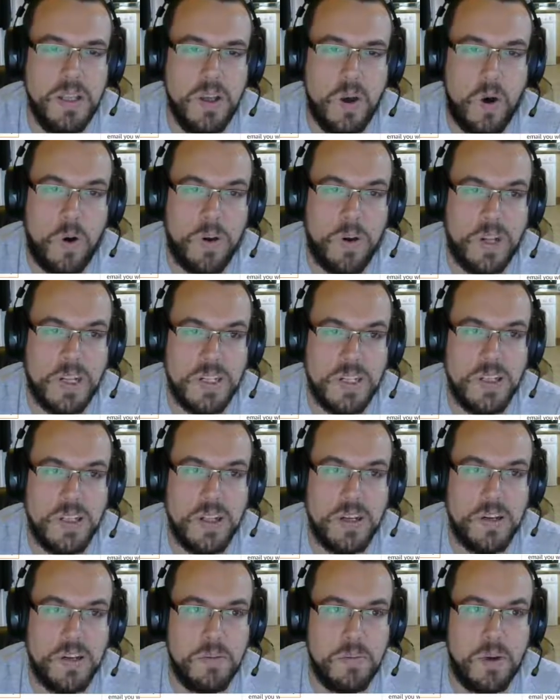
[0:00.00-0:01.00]
on it,
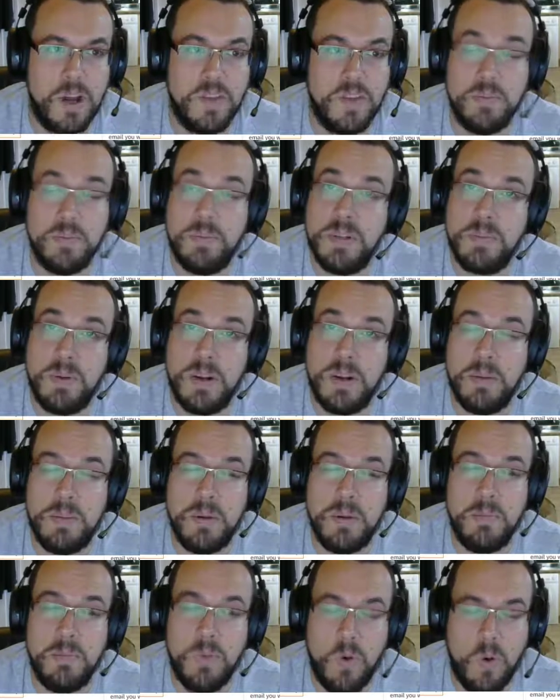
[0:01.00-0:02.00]
then you might have to spend a
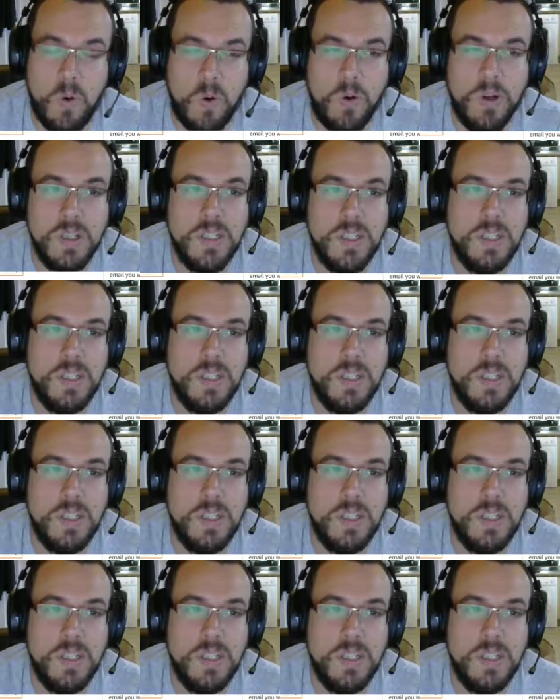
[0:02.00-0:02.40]
bit more.